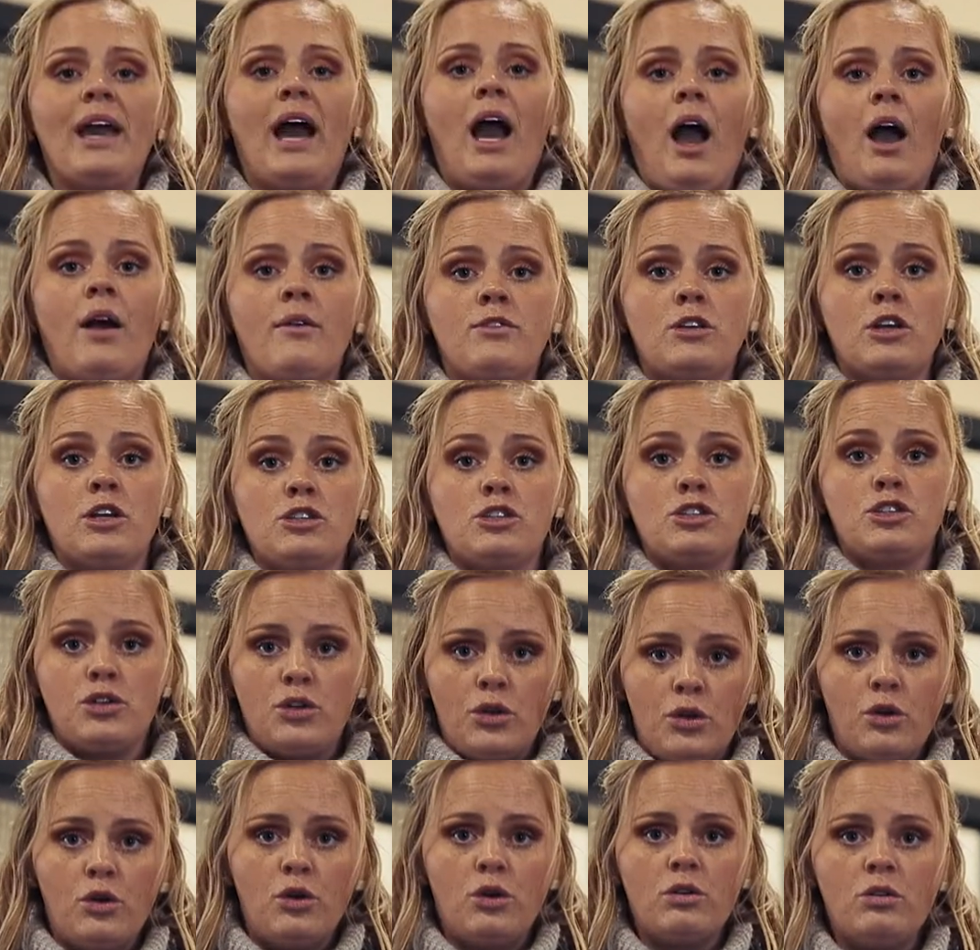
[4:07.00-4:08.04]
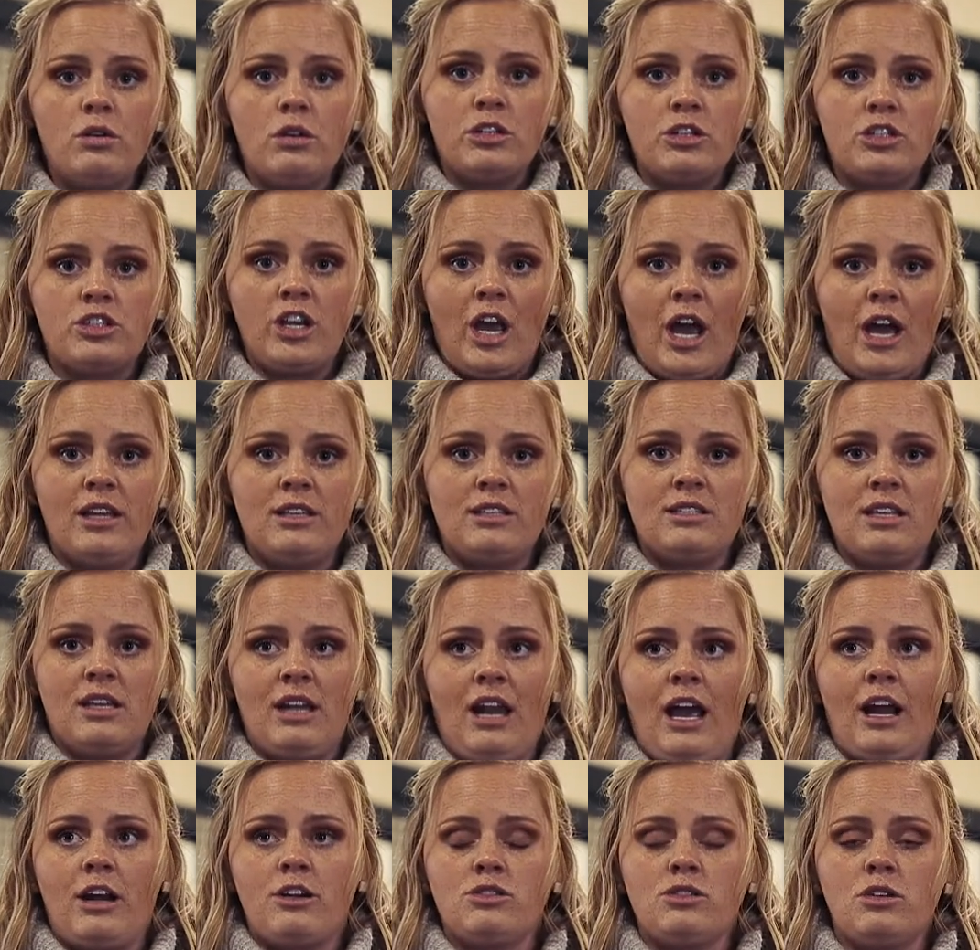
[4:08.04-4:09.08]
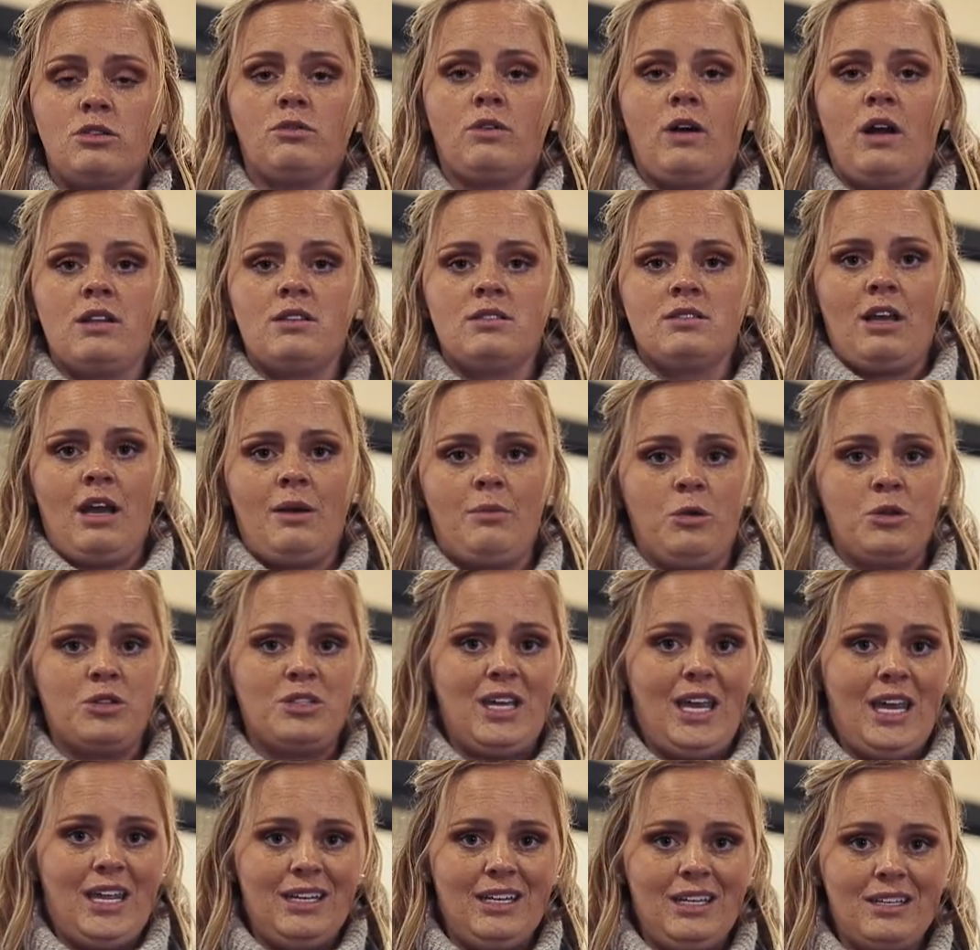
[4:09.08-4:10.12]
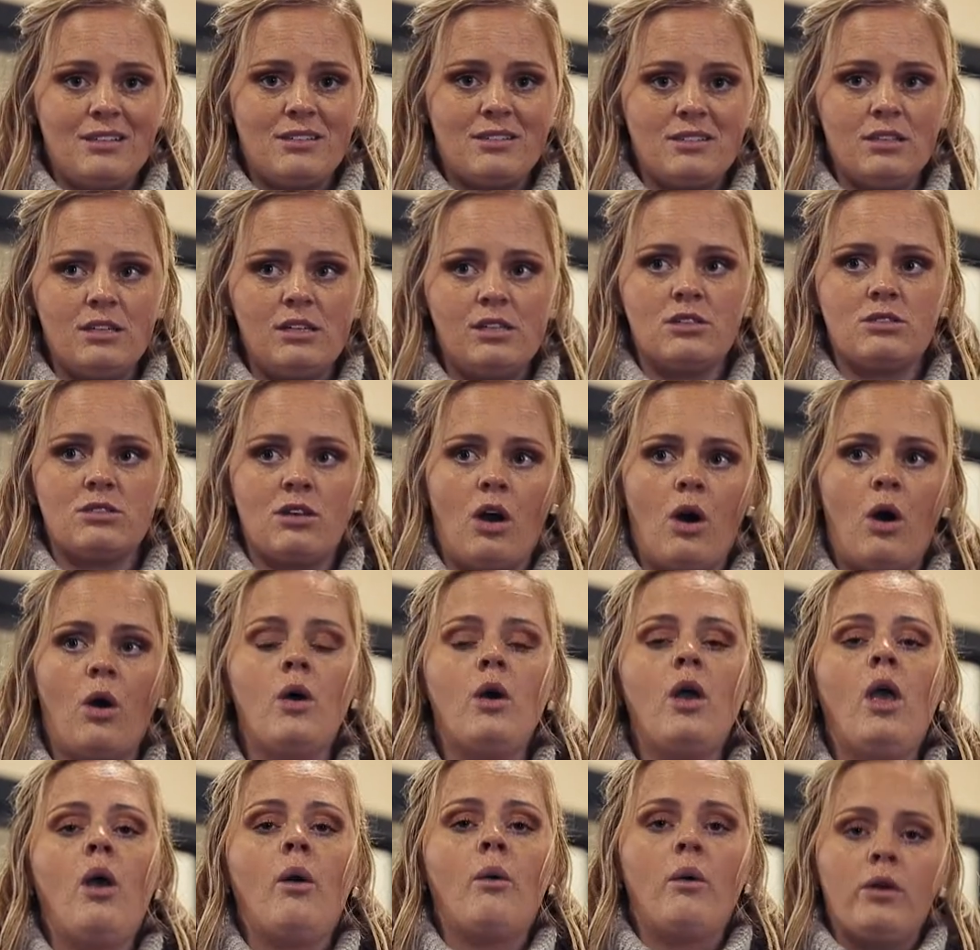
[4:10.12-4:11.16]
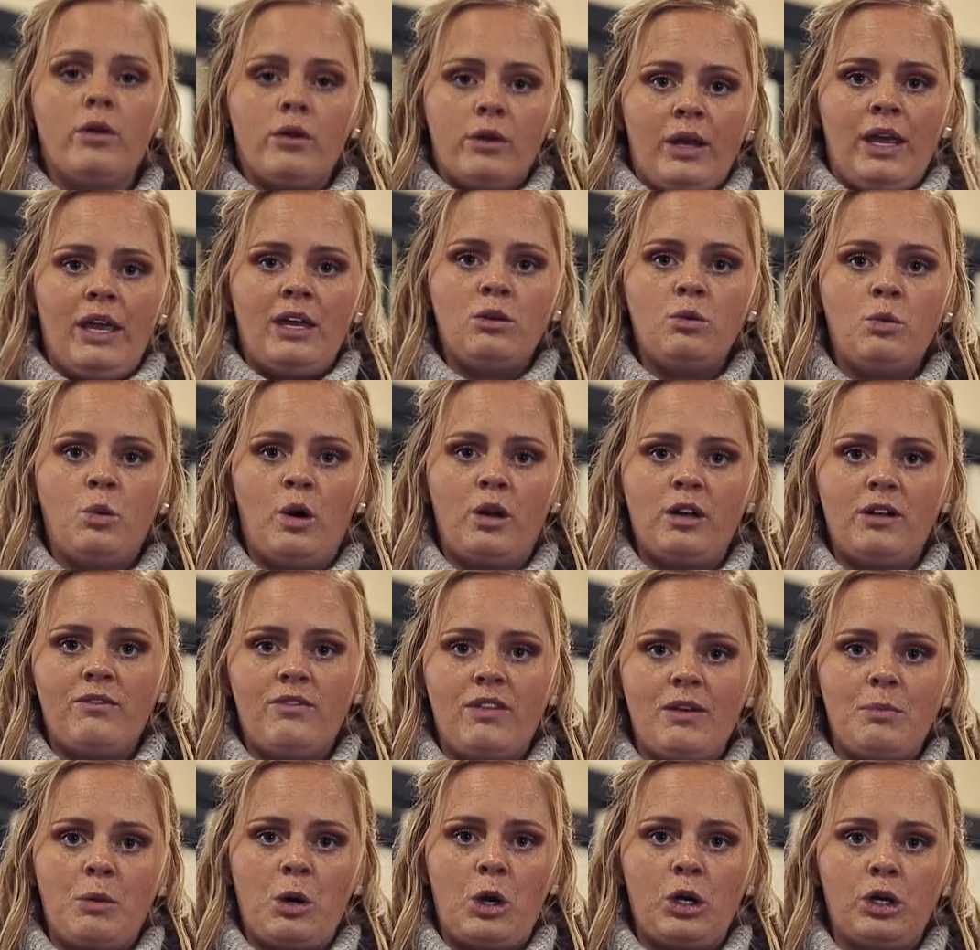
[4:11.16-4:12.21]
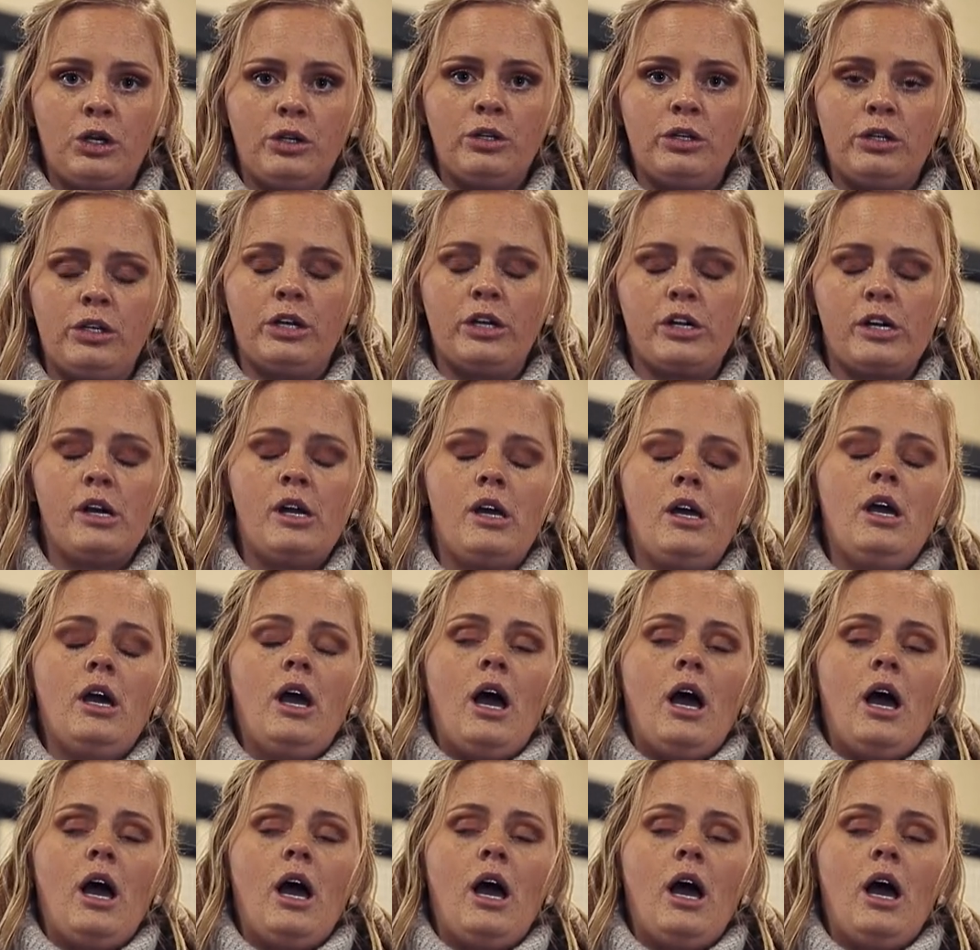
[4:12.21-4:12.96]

have two sheds that actually run simultaneously, so we were in one of them earlier.